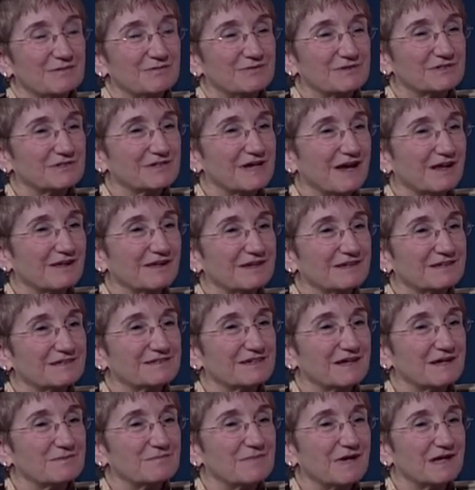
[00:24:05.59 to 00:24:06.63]
shall I
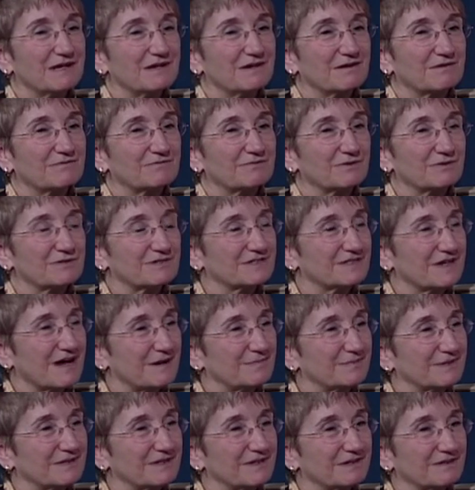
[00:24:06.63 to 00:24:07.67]
say, made a first
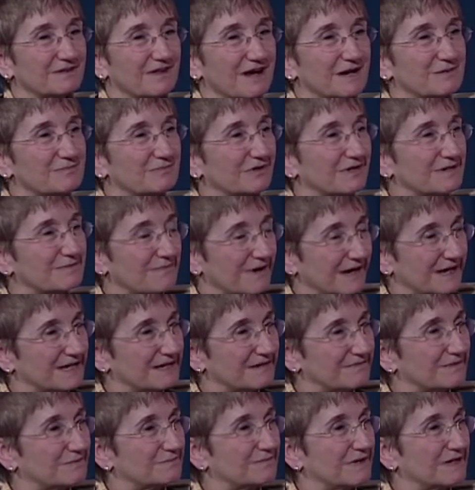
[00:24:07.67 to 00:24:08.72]
stop at their library might
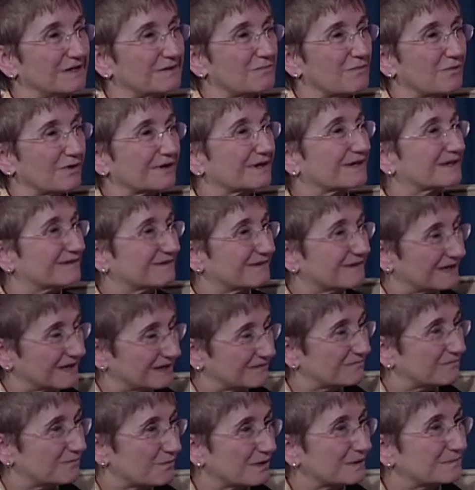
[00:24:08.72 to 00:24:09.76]
even be a more
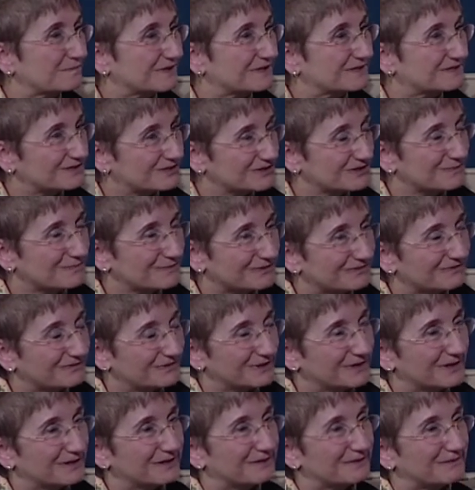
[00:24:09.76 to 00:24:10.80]
informed consumer for
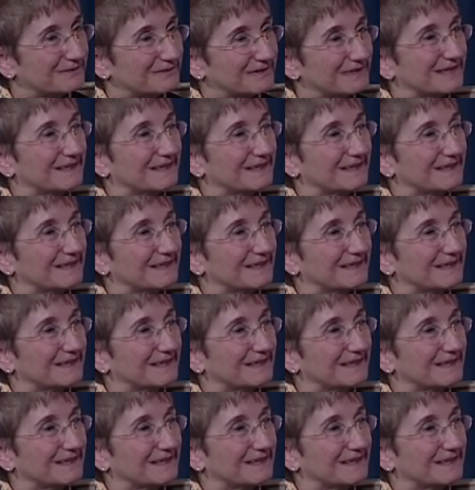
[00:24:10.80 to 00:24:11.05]
you.